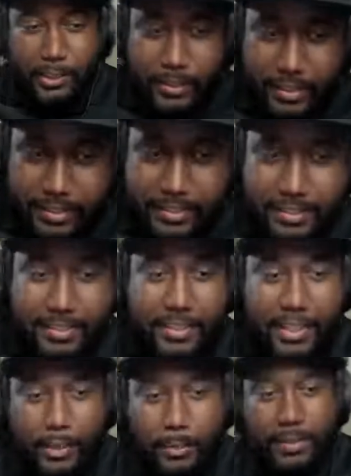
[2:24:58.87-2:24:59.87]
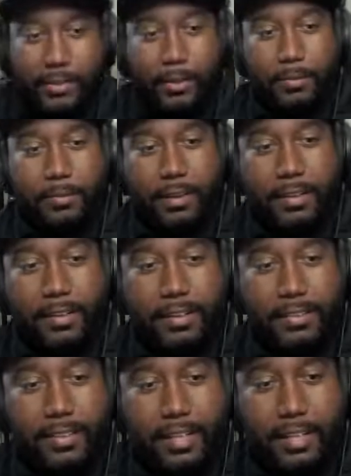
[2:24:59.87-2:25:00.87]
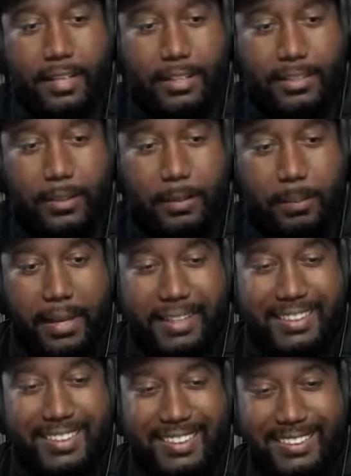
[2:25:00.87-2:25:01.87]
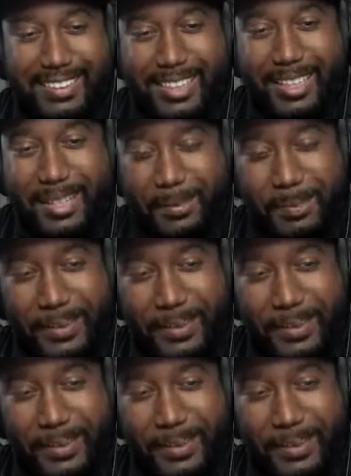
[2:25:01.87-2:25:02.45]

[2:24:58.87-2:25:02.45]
it. I normally throw it farther. And he's going back to sleep.